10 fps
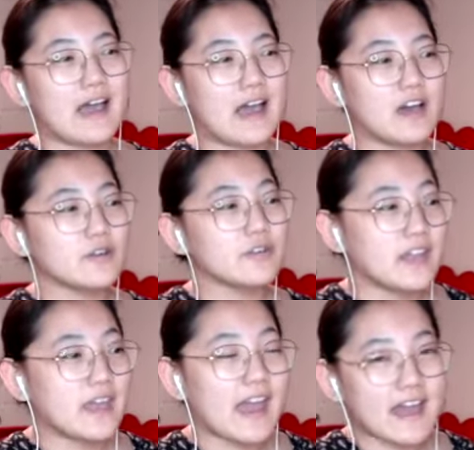how
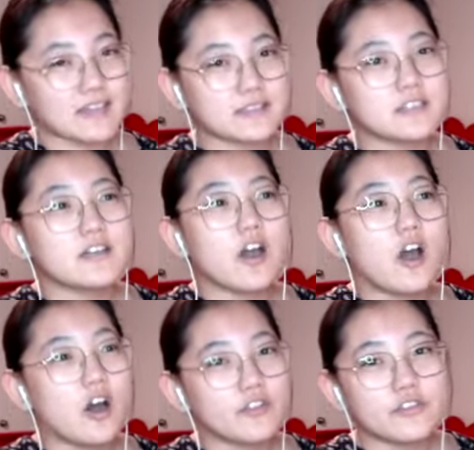they act
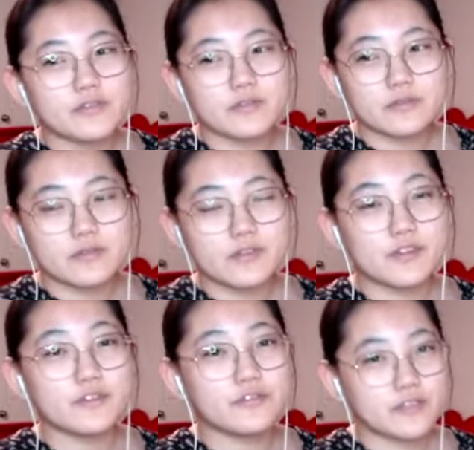on
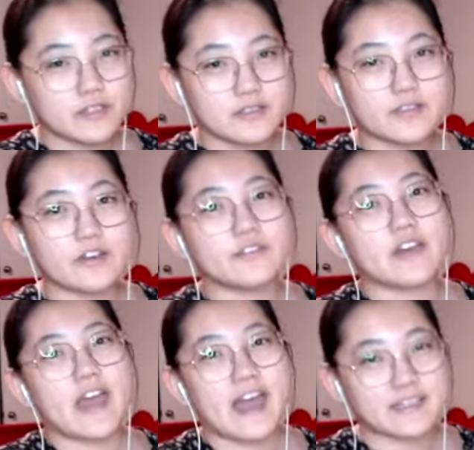the field of
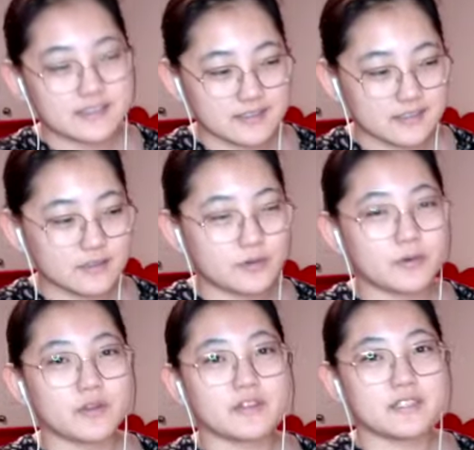the accident
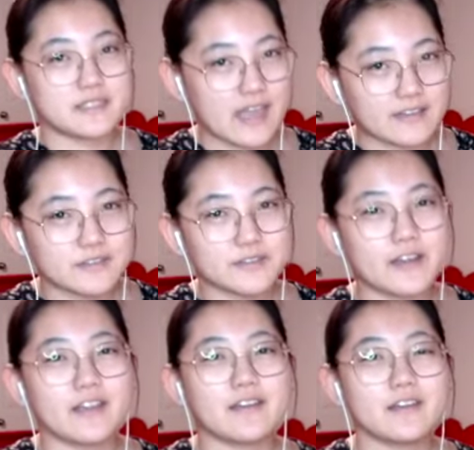or the disaster
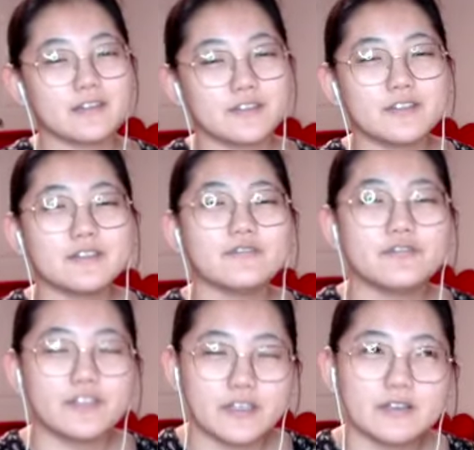area, you can
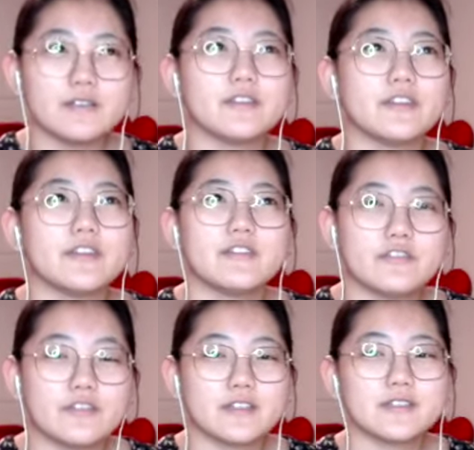feel the
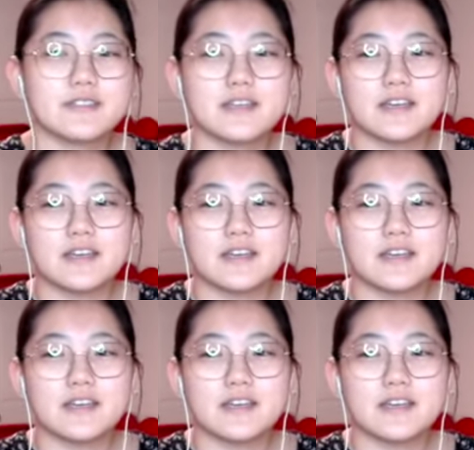difference